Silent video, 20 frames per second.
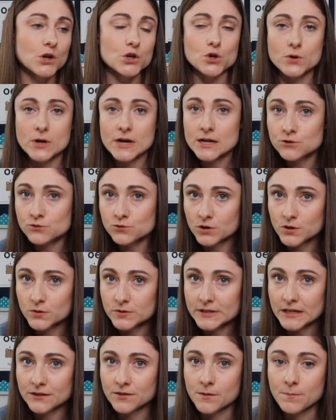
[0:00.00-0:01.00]
you're
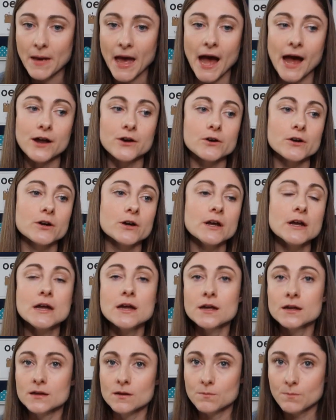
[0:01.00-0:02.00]
introducing the pattern,
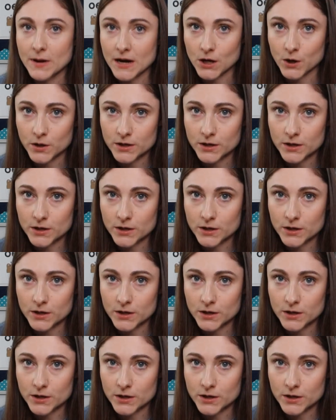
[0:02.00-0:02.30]
compare